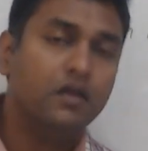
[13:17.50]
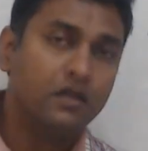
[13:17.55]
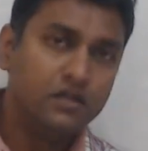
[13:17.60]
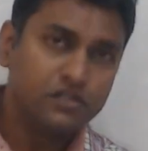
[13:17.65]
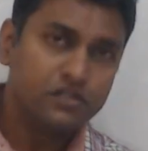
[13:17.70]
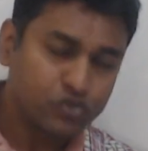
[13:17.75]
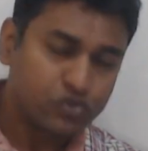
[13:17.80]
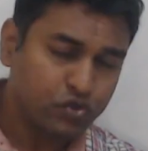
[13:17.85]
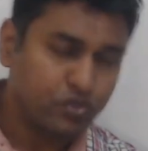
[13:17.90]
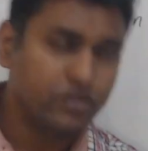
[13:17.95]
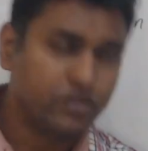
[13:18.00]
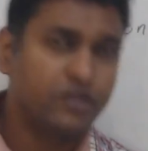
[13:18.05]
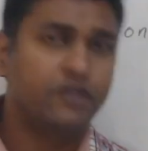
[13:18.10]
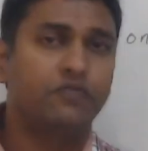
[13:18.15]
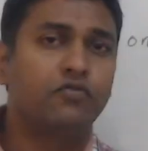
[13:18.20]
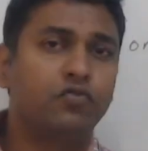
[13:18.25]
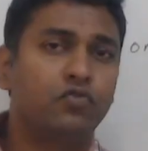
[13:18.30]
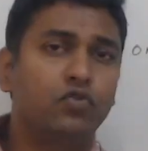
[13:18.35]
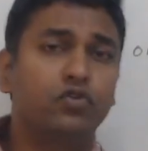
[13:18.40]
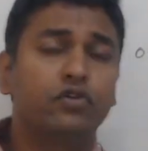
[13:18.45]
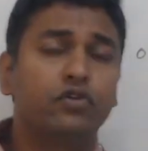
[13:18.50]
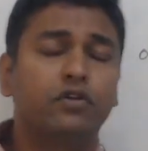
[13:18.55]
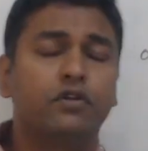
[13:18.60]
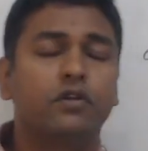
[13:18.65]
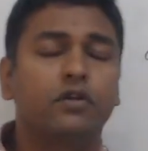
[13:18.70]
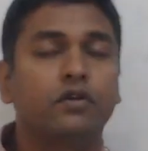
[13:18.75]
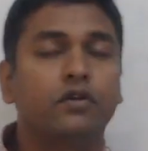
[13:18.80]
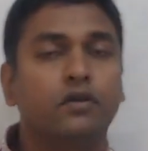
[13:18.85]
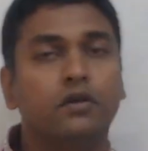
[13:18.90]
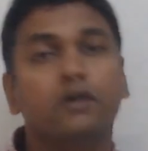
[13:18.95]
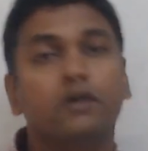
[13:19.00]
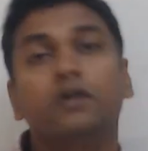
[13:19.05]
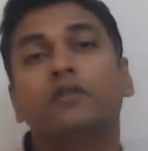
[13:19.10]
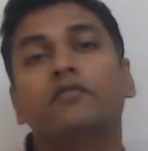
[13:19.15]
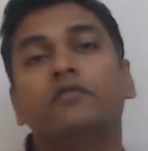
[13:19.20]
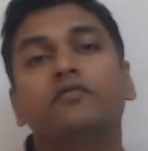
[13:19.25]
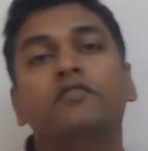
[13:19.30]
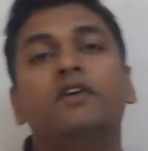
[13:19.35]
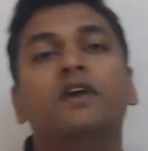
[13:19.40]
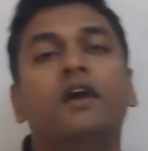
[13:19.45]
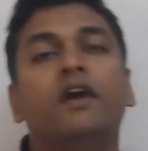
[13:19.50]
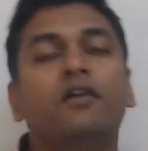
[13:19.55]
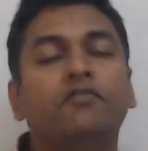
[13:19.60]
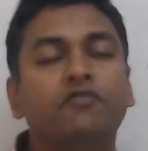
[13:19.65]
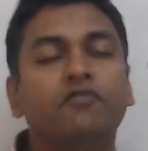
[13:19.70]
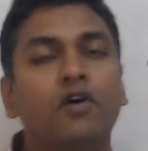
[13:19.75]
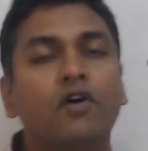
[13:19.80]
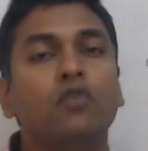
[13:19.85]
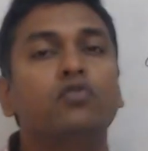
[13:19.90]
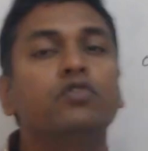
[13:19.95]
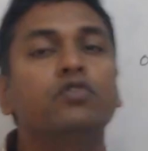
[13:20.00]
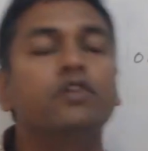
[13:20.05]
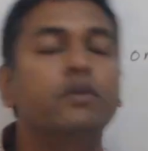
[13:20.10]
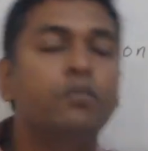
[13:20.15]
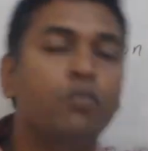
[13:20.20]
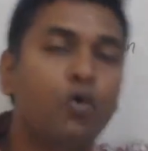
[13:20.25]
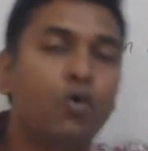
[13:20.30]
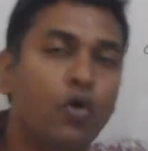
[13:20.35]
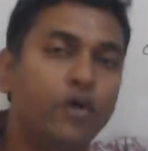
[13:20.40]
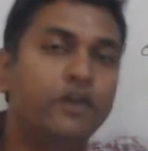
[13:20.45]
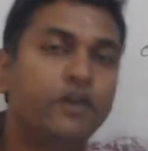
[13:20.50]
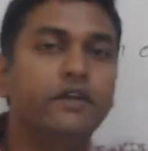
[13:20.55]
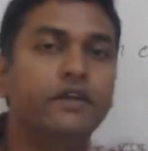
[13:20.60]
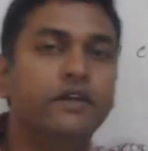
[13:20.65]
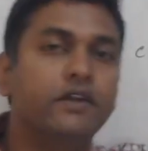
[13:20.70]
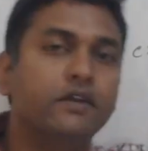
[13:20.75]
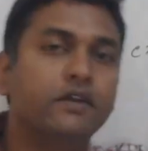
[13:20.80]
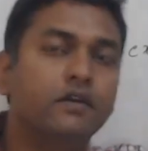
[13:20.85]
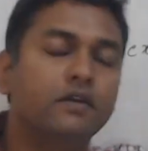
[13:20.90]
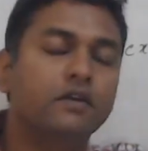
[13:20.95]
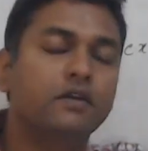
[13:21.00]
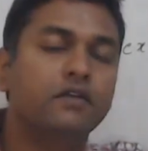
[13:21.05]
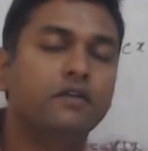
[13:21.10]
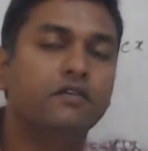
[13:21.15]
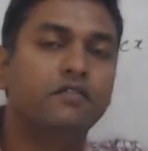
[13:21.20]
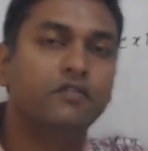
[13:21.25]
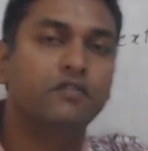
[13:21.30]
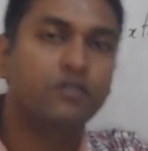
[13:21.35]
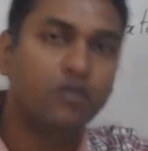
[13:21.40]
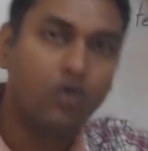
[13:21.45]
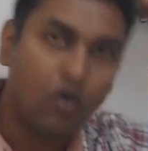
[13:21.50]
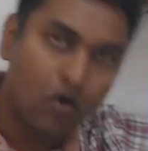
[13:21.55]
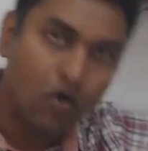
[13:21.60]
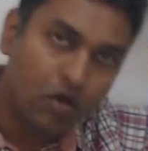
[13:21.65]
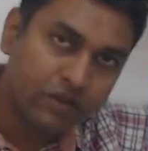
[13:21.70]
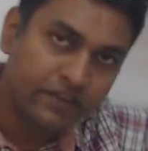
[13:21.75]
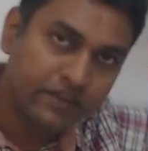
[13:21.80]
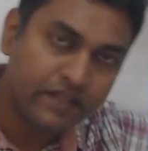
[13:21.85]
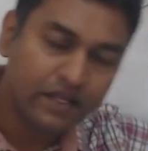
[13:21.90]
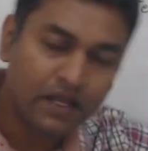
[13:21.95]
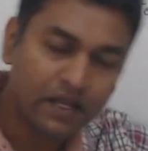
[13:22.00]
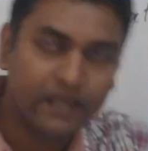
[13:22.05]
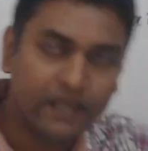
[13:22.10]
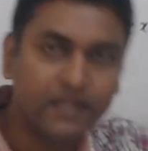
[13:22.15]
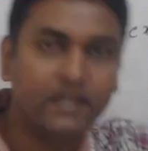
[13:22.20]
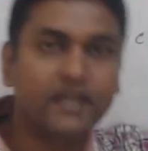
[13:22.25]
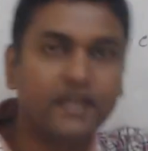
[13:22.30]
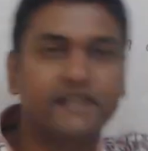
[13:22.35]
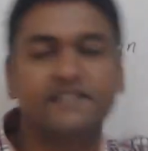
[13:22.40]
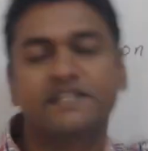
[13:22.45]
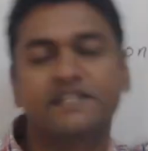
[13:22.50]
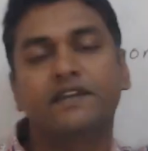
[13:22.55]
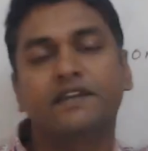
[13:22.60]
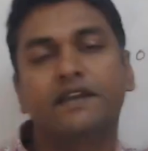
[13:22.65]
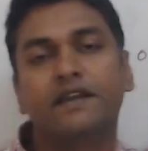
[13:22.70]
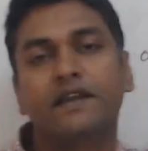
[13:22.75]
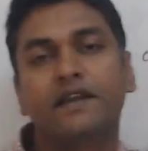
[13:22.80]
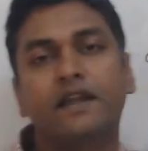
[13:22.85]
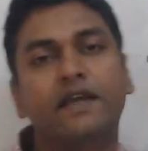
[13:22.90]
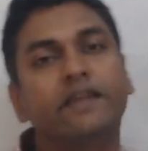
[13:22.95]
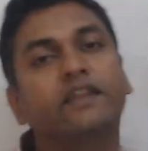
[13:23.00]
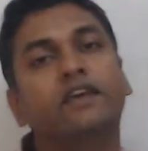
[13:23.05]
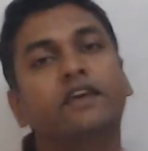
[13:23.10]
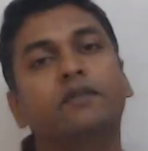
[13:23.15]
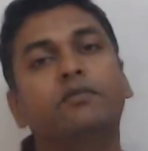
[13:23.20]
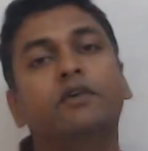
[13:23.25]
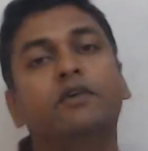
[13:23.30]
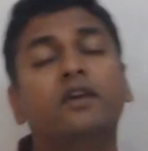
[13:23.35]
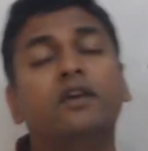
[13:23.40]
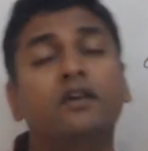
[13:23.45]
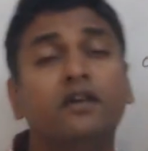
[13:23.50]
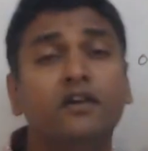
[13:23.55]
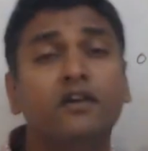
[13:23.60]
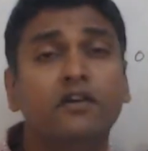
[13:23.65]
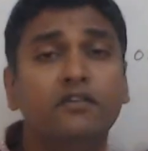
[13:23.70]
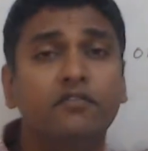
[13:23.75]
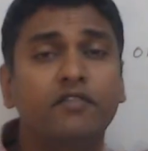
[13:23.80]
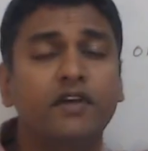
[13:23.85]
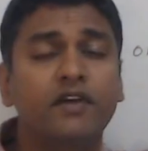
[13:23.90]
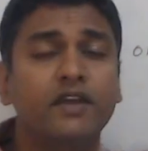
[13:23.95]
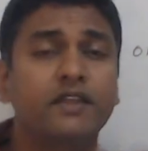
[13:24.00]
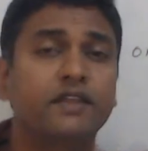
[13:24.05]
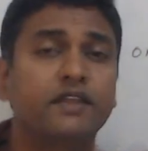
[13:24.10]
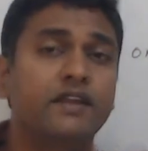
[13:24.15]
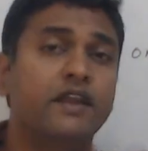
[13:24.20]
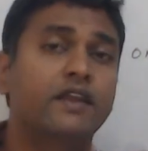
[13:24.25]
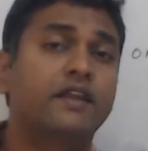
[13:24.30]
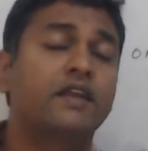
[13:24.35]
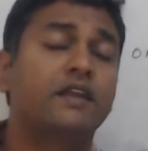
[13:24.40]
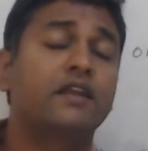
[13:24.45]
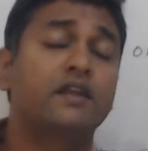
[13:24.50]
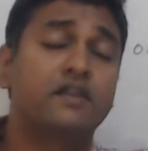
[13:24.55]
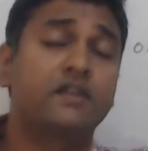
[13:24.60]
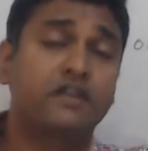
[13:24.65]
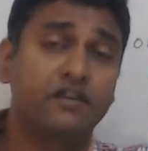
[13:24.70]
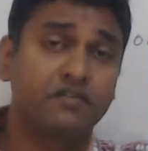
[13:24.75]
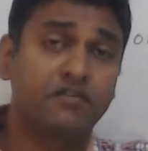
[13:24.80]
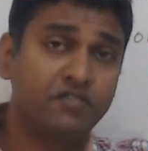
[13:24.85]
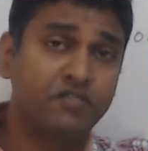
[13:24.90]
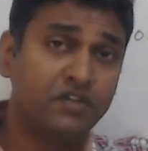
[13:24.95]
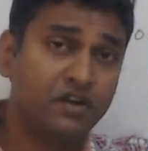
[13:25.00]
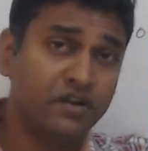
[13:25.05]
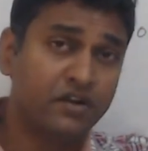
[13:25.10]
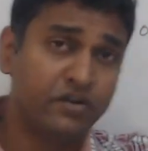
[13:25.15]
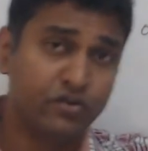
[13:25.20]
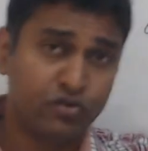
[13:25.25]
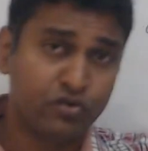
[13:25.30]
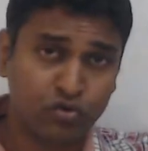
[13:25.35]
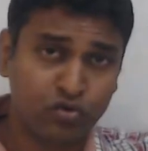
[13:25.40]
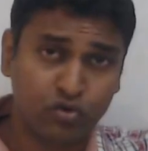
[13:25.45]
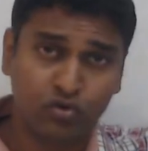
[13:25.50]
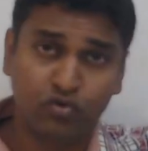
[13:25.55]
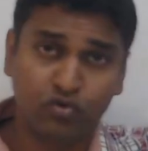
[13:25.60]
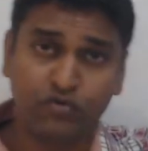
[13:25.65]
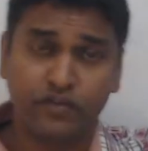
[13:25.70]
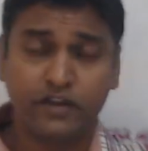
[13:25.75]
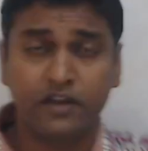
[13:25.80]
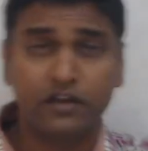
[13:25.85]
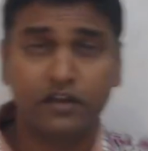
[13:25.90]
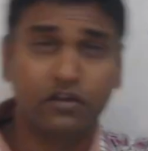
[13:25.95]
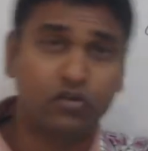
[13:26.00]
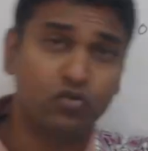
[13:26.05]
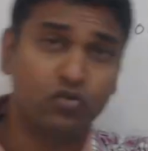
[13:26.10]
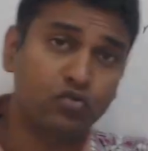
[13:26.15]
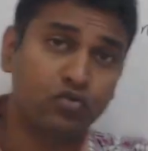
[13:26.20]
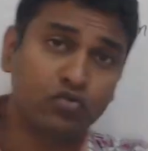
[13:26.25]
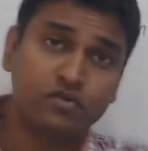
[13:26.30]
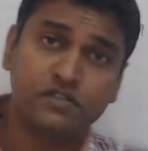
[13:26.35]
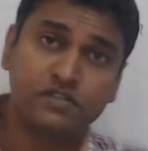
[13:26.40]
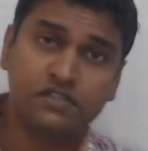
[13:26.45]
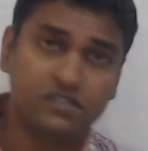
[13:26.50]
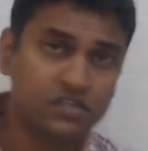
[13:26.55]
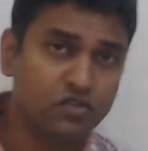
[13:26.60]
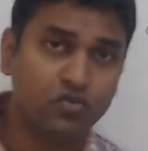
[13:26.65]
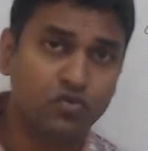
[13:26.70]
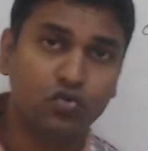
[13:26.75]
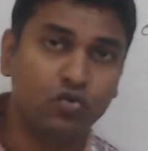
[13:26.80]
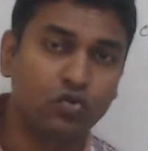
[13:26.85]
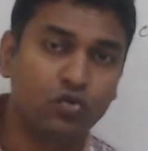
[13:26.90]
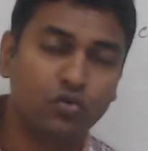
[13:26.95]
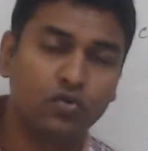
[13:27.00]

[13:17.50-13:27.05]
So therefore, we have found the point on the line extended line AB where the net electric field due to Q1 and Q2 is 0.